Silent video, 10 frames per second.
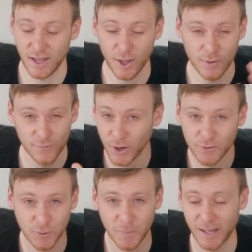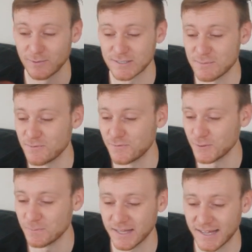over £100 some of
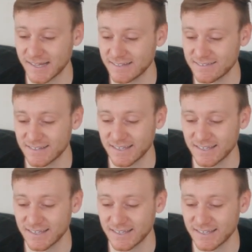them, and